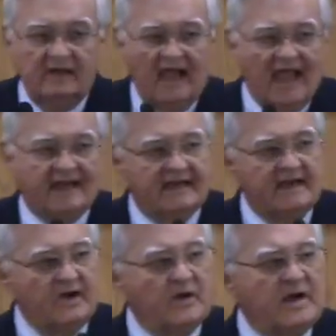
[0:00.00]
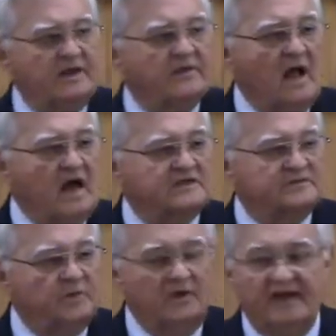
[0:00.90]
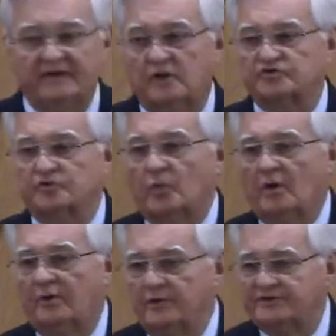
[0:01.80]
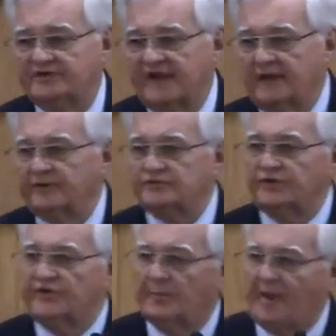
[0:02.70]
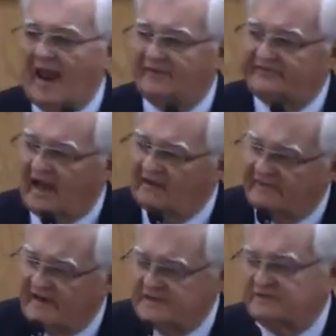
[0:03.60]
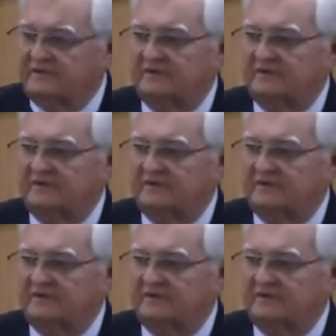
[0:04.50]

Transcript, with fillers: And in hearing the gospel, in those words, they understood the plan of salvation.